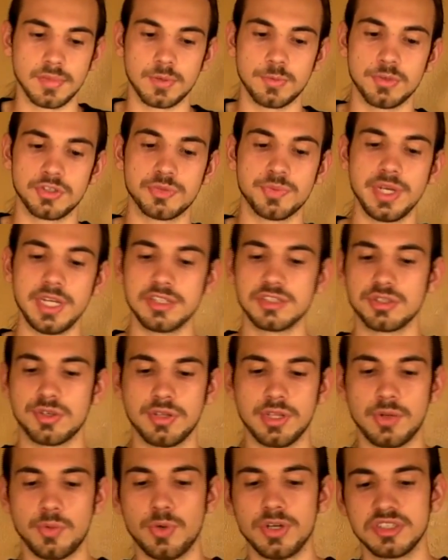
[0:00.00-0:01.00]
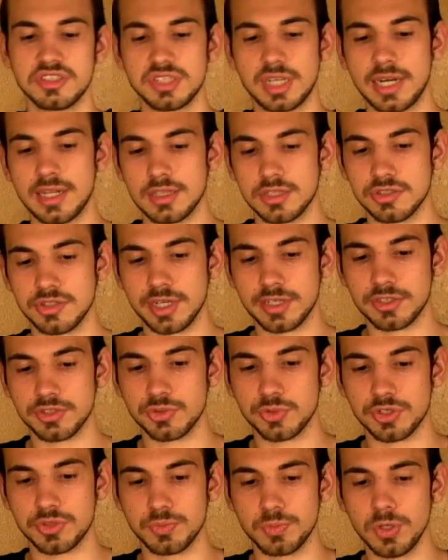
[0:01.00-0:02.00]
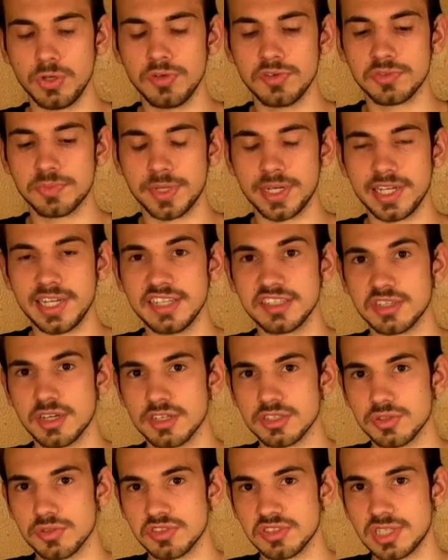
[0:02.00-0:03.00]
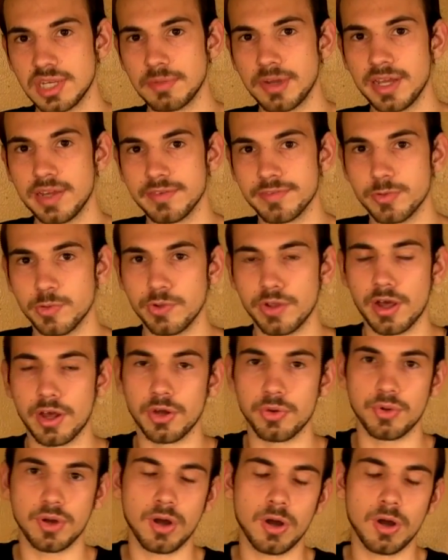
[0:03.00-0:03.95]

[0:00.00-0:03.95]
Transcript: which means only one side of the selector switch moves, but it is also semi and full auto.